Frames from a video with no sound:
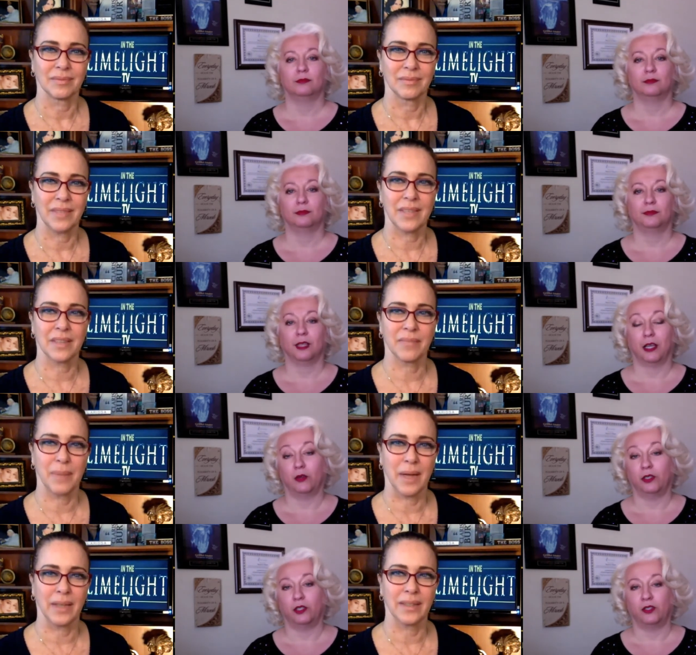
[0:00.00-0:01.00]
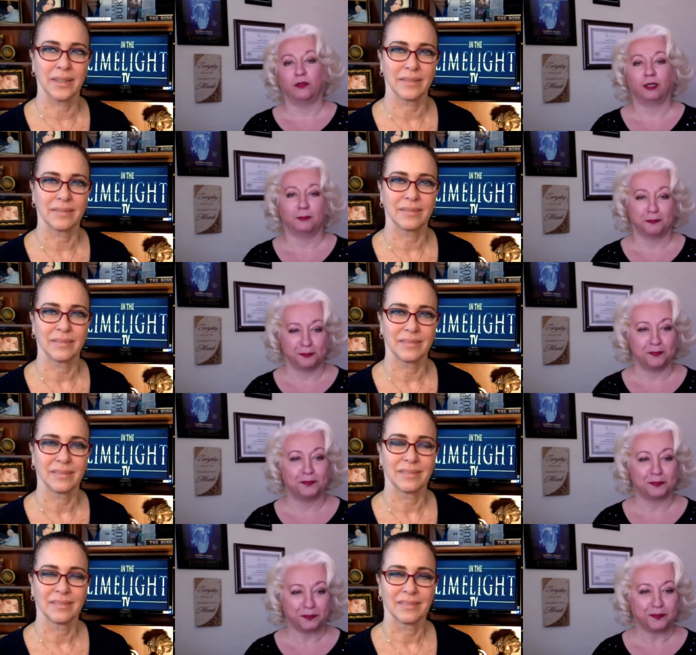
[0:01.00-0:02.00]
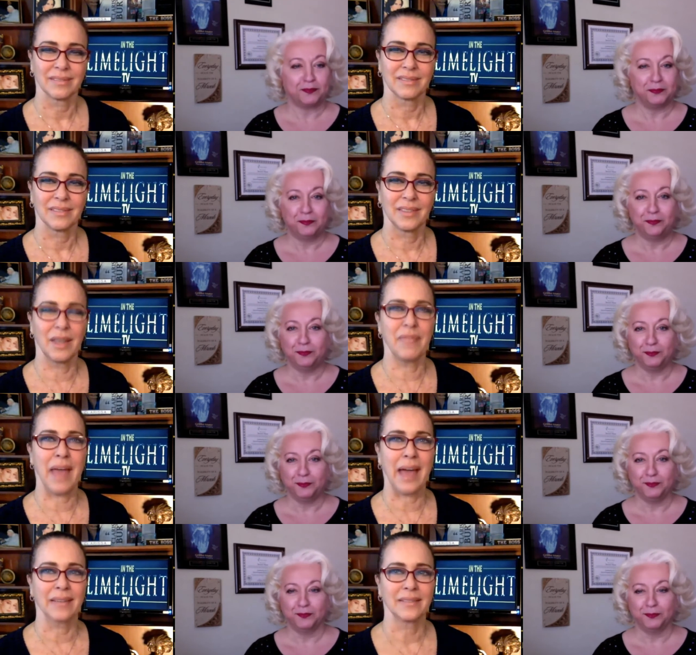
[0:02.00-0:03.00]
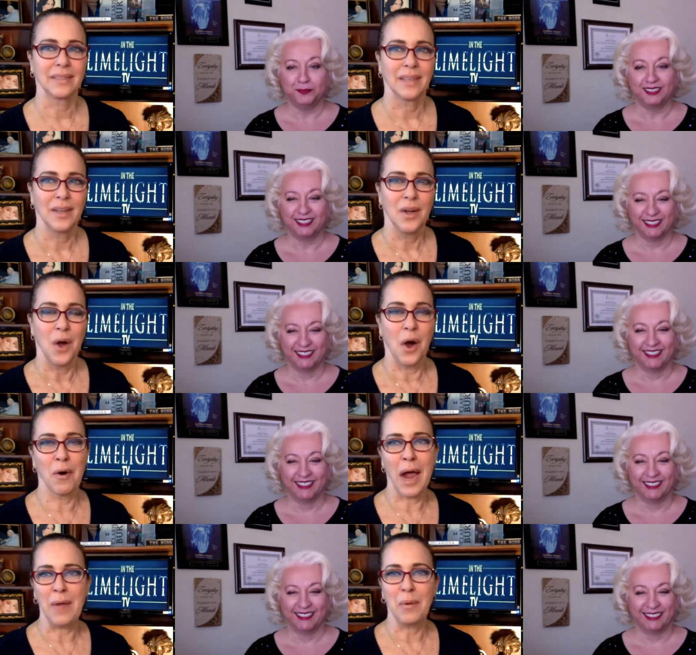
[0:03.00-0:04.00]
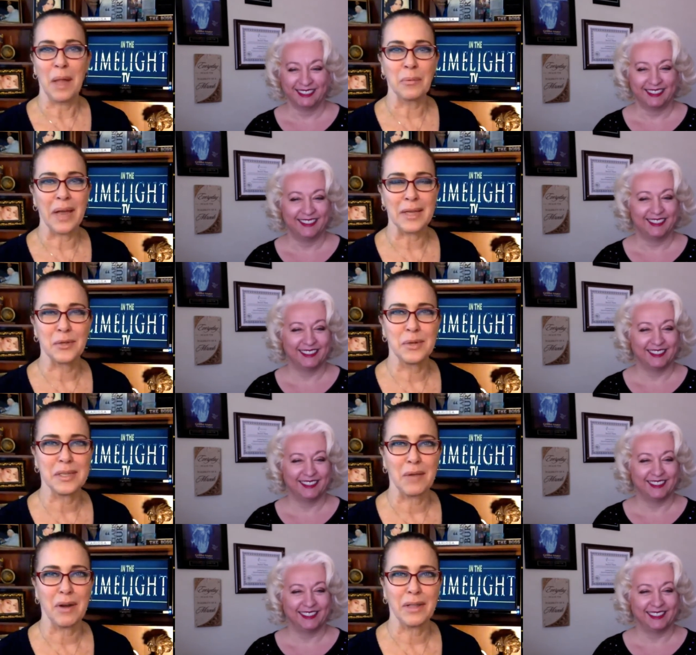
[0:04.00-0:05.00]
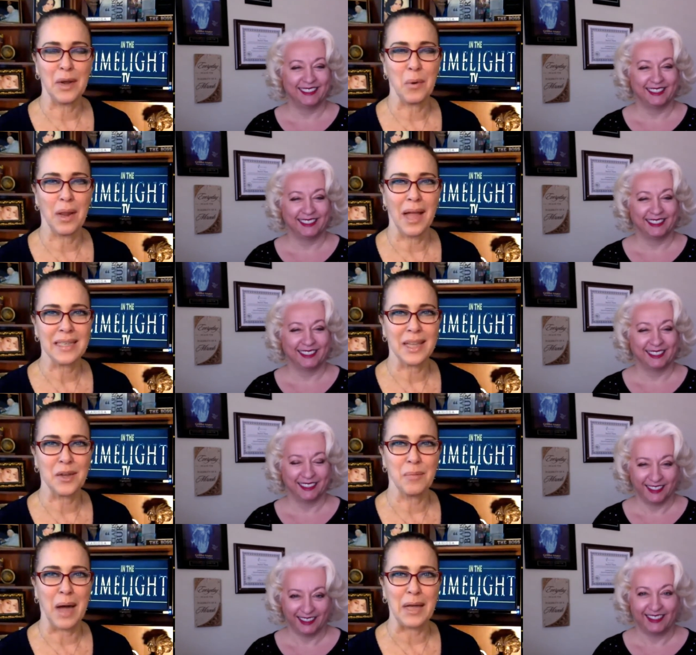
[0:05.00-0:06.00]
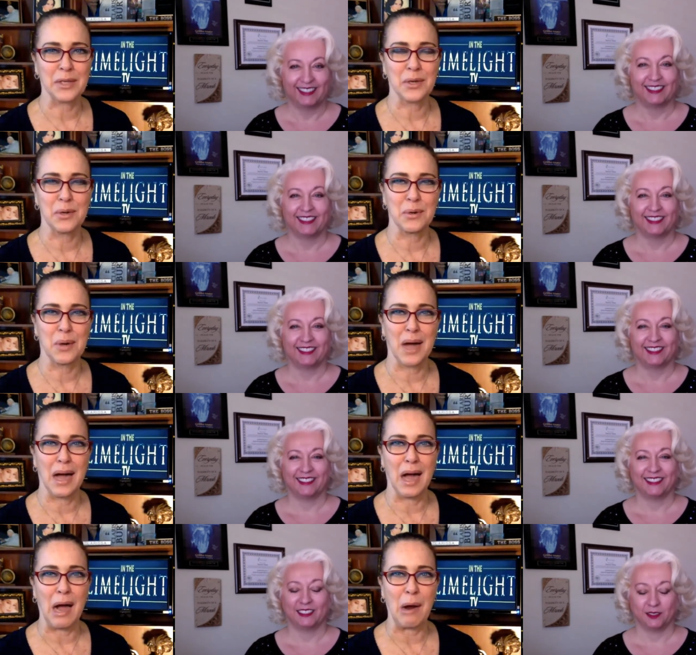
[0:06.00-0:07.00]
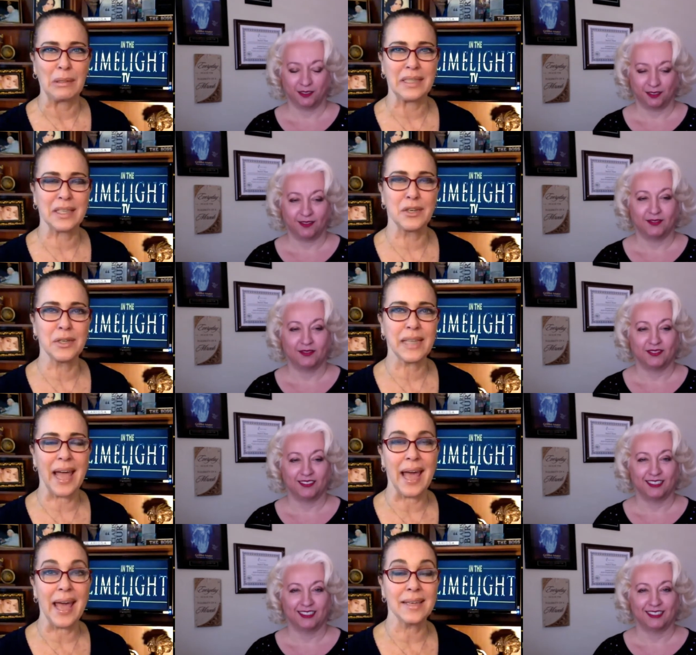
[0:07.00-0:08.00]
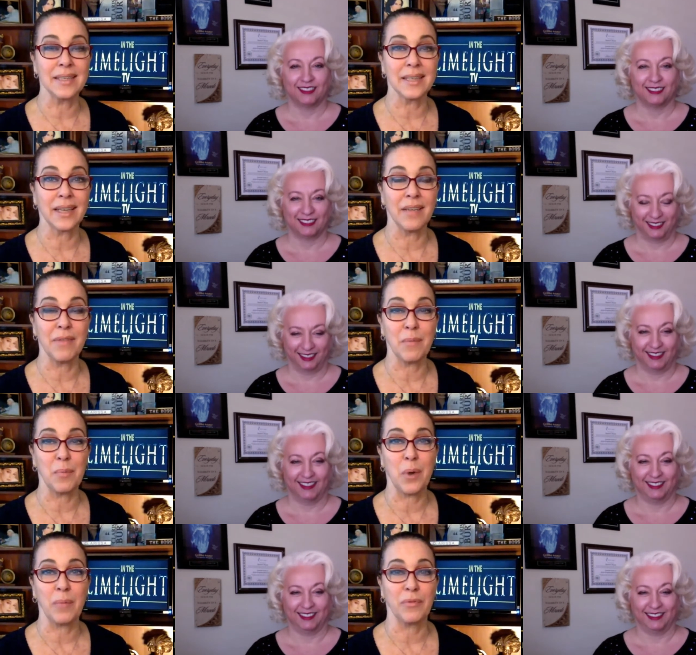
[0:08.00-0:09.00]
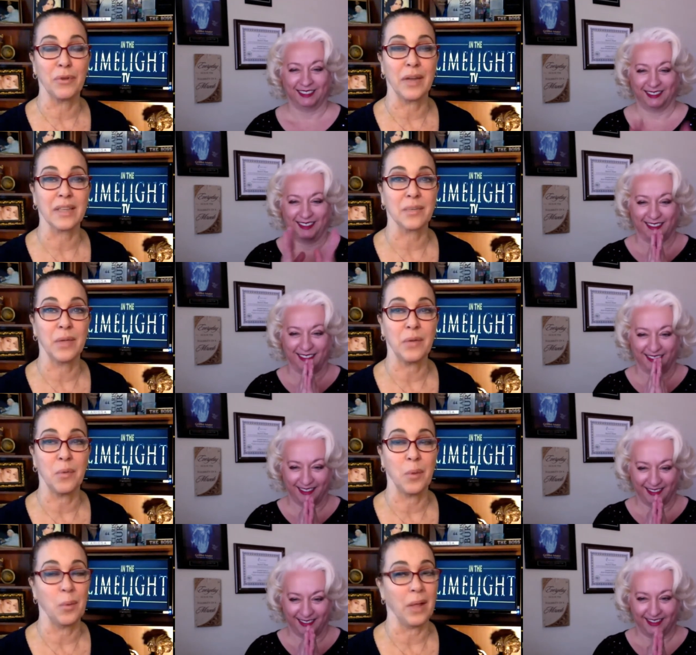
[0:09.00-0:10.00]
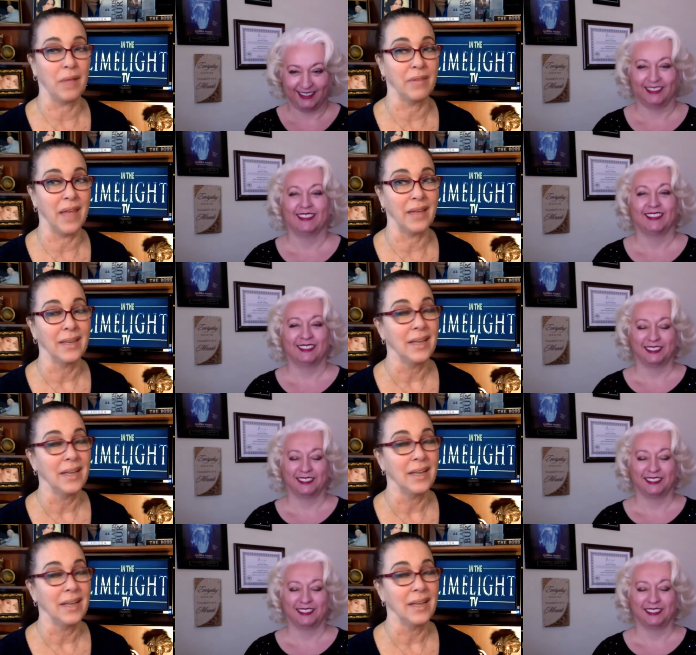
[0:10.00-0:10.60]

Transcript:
Speaker 1: Peace of mind. Love that. Mm-hmm. All right. Well, I'm going to ask you to stay right there while I say goodbye to uh, our listeners and give them appointment for next week when we will have yet